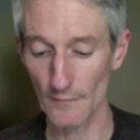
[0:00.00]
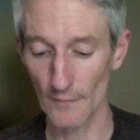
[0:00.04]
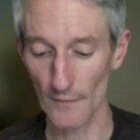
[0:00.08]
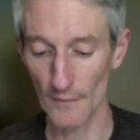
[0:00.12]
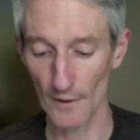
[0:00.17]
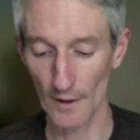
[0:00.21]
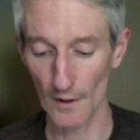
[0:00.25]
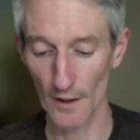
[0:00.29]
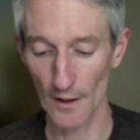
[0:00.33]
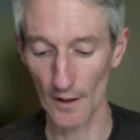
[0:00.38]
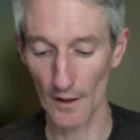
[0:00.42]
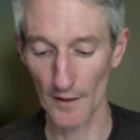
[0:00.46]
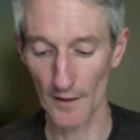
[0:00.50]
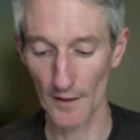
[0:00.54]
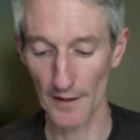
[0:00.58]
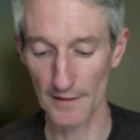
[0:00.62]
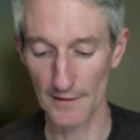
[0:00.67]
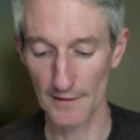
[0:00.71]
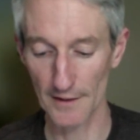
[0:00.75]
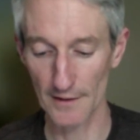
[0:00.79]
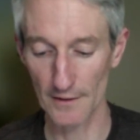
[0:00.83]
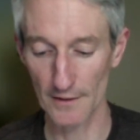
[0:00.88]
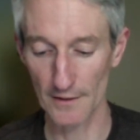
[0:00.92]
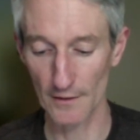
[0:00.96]
They
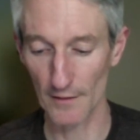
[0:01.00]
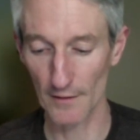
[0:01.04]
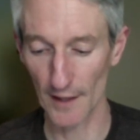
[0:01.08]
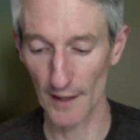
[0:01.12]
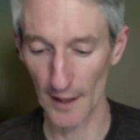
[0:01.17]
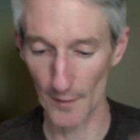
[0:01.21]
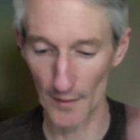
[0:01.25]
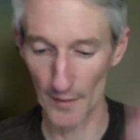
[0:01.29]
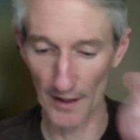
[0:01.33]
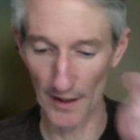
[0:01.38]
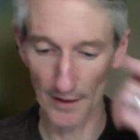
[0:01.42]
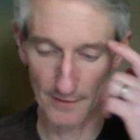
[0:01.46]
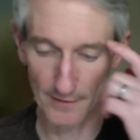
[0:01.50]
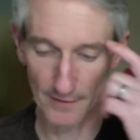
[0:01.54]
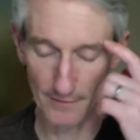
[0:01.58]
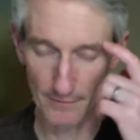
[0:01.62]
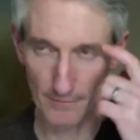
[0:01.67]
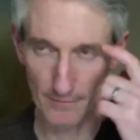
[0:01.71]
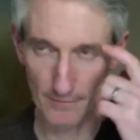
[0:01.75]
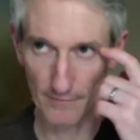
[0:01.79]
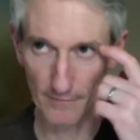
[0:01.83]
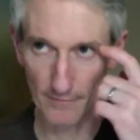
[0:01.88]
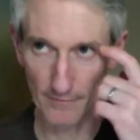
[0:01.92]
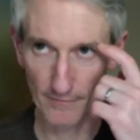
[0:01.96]
did do that about
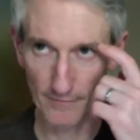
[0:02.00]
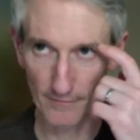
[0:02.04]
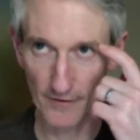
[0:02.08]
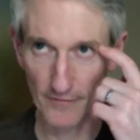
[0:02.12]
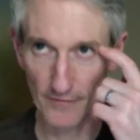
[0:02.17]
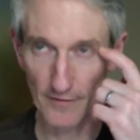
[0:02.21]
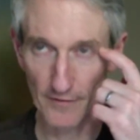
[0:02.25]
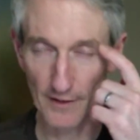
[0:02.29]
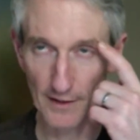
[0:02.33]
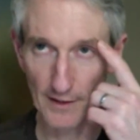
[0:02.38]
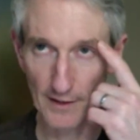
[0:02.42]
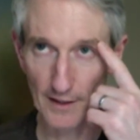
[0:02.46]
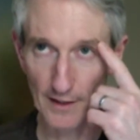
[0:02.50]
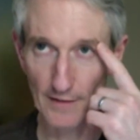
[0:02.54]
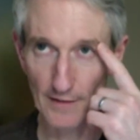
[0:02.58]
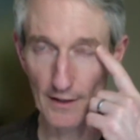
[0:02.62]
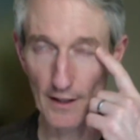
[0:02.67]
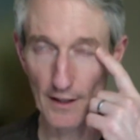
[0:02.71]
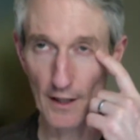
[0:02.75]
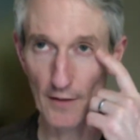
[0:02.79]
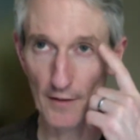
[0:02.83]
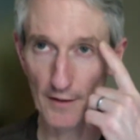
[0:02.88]
15 years ago,